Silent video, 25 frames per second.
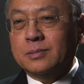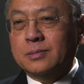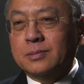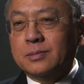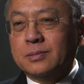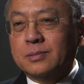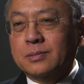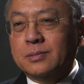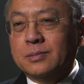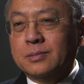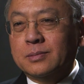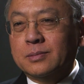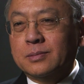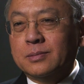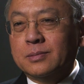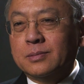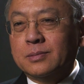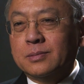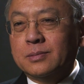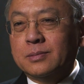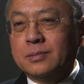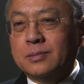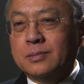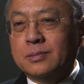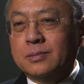
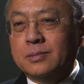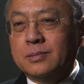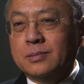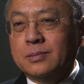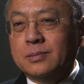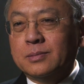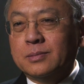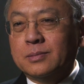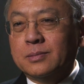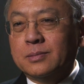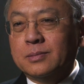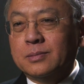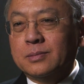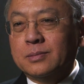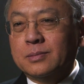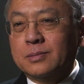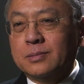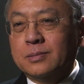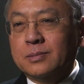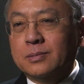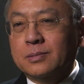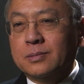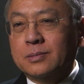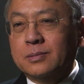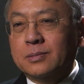
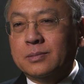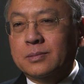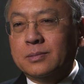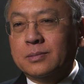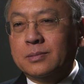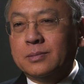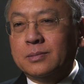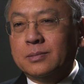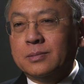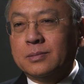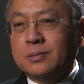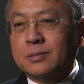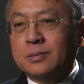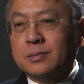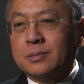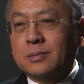Nothing is said.